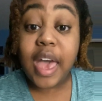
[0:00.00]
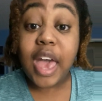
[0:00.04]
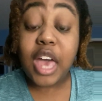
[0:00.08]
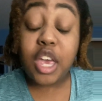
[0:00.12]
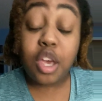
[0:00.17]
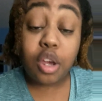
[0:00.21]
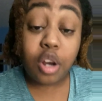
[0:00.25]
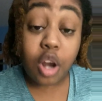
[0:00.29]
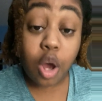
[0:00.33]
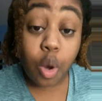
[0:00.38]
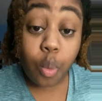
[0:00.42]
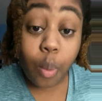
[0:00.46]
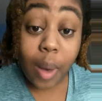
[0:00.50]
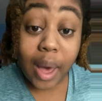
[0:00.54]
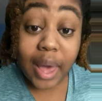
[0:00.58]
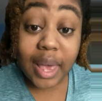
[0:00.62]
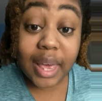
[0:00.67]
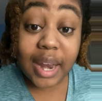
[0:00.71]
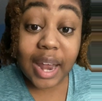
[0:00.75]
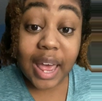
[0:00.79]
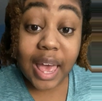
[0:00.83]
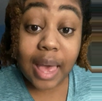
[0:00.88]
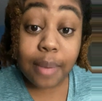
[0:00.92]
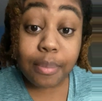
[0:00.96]
And you know why
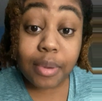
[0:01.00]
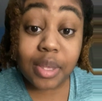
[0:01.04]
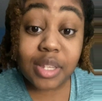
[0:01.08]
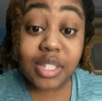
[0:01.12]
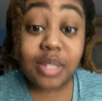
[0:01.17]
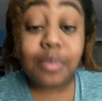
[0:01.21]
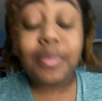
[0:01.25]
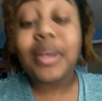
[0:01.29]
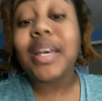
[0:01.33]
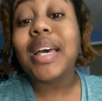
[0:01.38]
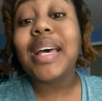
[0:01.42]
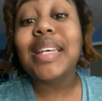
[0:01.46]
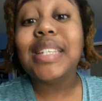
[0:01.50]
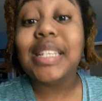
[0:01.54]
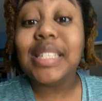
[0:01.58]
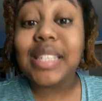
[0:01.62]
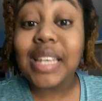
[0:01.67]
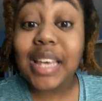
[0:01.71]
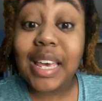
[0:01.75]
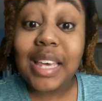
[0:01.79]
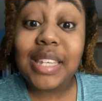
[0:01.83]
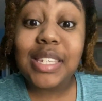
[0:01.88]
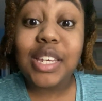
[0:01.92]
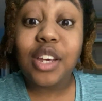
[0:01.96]
it happens? Because
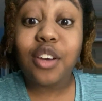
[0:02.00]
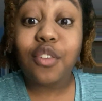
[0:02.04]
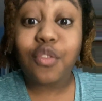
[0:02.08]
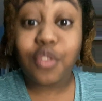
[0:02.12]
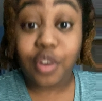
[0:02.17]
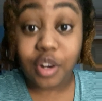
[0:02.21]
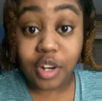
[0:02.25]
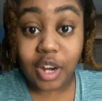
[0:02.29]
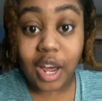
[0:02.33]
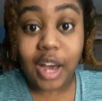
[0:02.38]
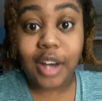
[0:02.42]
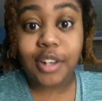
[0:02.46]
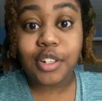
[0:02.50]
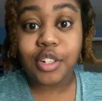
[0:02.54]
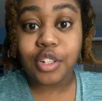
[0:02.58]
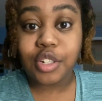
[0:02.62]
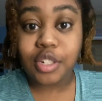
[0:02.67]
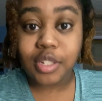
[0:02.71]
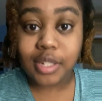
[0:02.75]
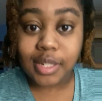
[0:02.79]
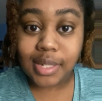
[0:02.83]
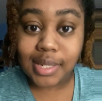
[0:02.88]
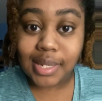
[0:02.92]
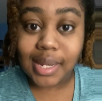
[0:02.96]
it's easier for
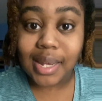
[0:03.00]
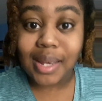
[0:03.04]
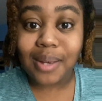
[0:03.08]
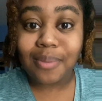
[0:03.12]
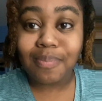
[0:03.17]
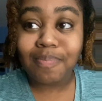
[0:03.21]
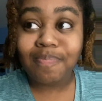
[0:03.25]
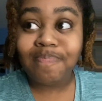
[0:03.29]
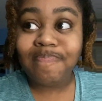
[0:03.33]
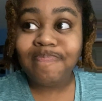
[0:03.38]
doctors to see.